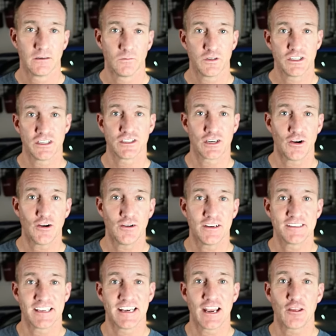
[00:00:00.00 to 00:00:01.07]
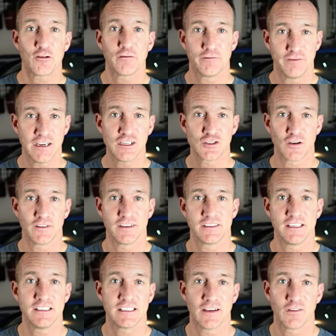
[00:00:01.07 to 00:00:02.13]
which in turn is another feature of the
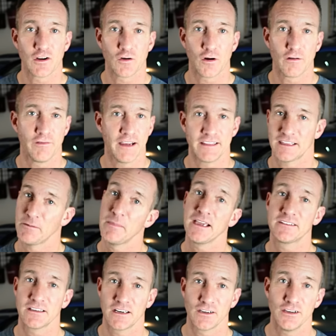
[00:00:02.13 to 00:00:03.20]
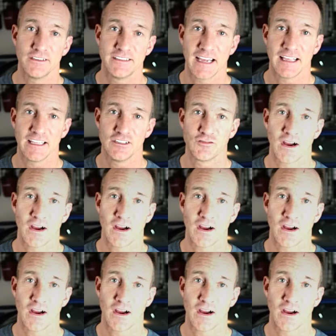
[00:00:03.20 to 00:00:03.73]
C7 Corvette that makes it a good daily